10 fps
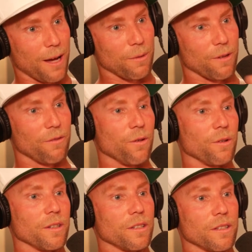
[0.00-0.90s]
I'm going to
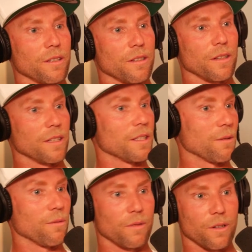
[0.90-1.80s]
focus. Let's
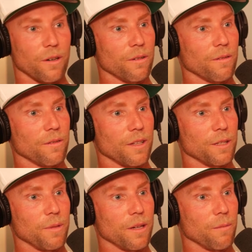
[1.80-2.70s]
see, you know,
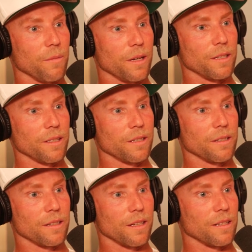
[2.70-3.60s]
let's become buddies
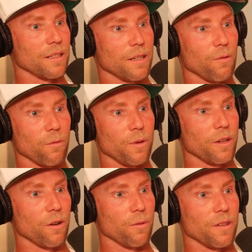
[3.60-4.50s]
and see where we
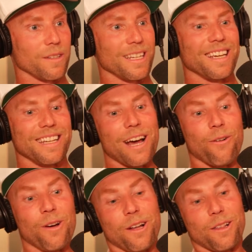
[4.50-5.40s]
can go with this. Yeah.
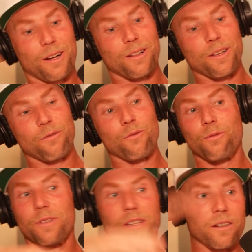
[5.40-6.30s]
Now, luckily
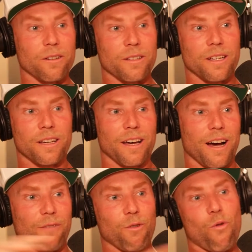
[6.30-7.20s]
through the years,
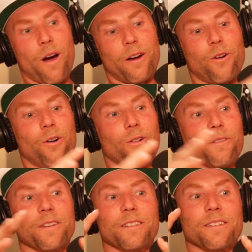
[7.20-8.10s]
I've acquired all
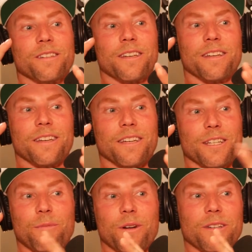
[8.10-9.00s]
of this
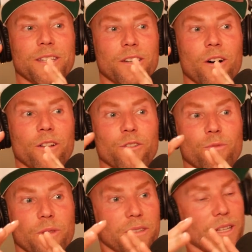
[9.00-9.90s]
experience and
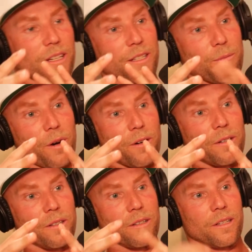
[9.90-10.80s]
knowledge with the tennis part.